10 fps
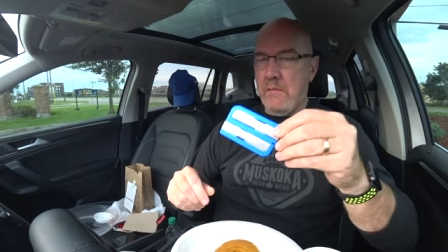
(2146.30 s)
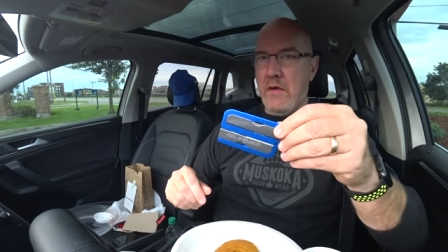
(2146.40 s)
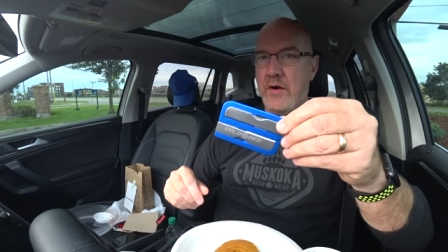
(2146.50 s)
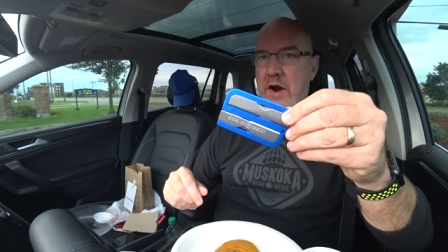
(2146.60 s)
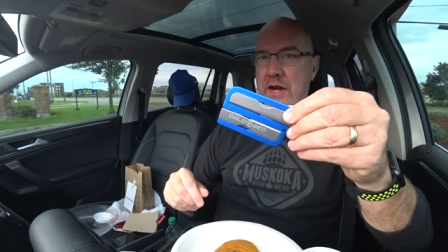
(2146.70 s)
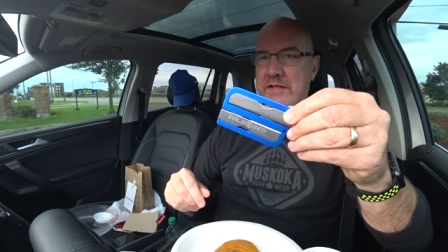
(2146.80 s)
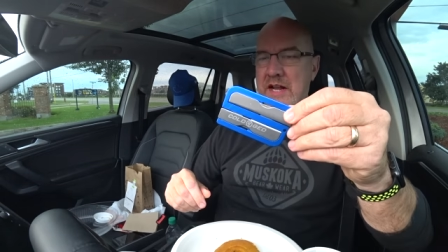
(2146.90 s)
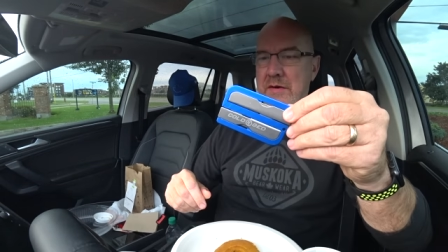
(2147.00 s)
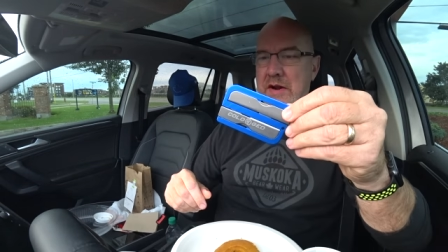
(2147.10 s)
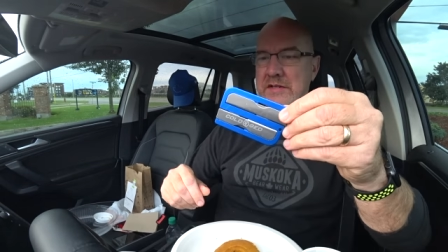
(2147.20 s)
All right,
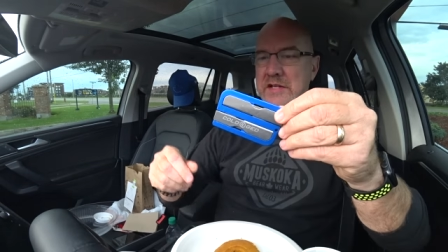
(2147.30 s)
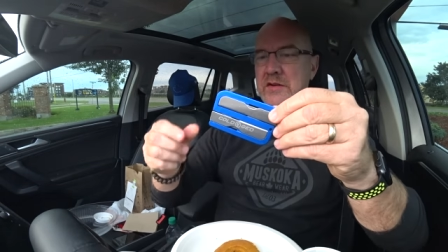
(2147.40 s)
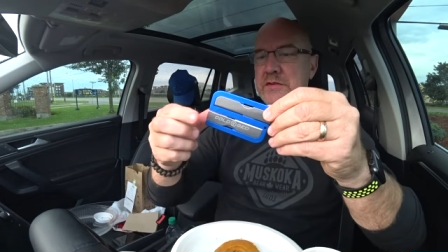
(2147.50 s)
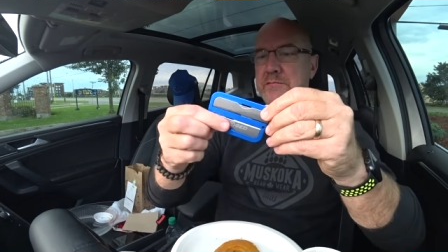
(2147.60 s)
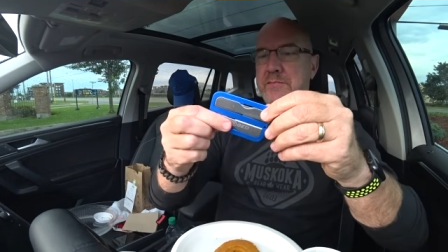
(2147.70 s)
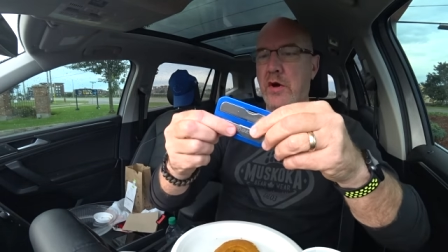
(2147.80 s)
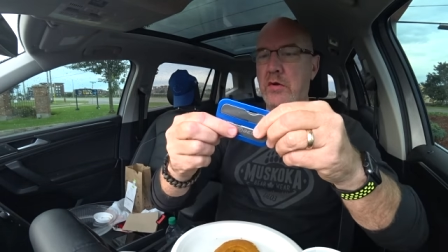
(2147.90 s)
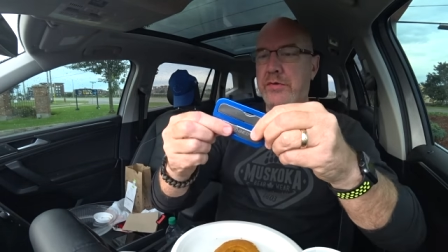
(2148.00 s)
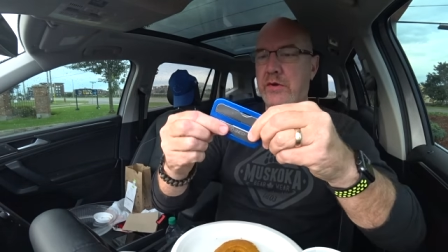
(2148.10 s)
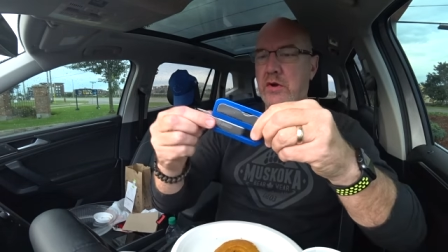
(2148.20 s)
today we get to use
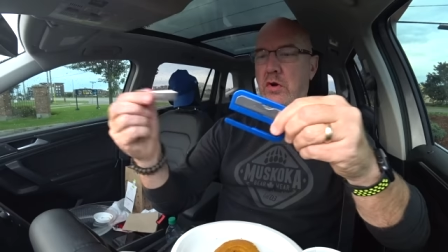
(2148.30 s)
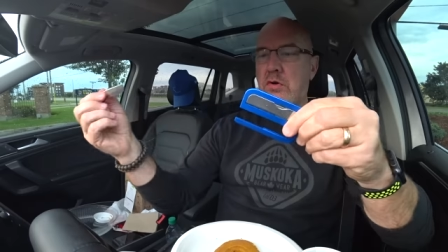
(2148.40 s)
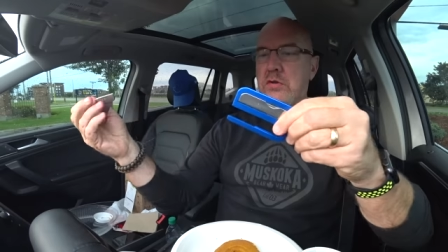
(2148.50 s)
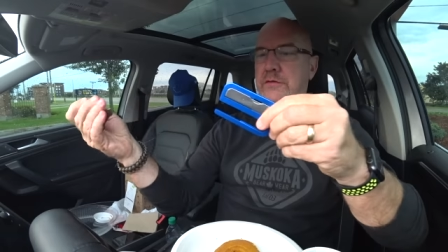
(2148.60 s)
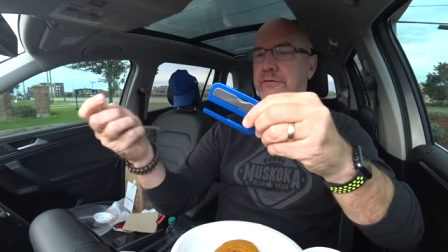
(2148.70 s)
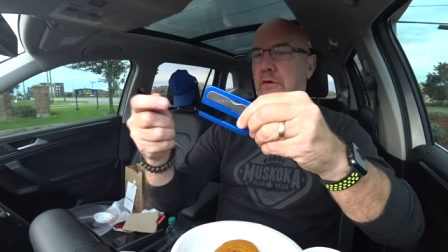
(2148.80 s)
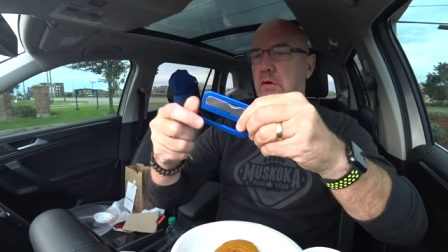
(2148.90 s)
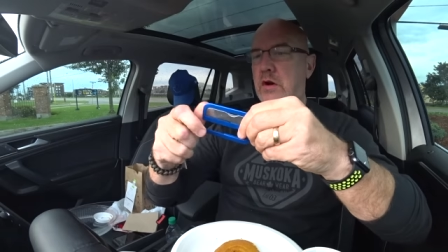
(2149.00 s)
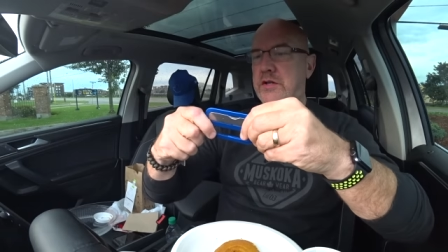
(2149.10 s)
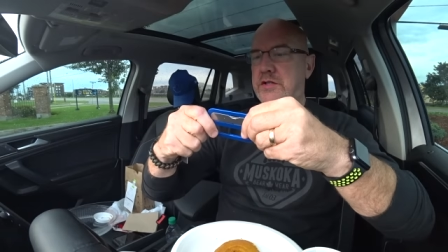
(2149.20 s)
both cold
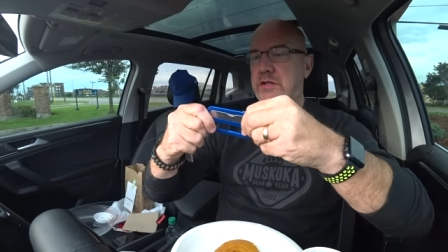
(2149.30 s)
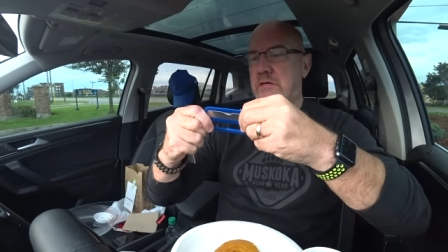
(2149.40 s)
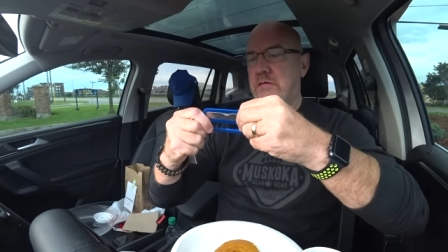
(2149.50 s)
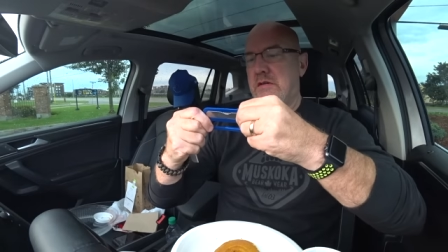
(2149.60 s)
forged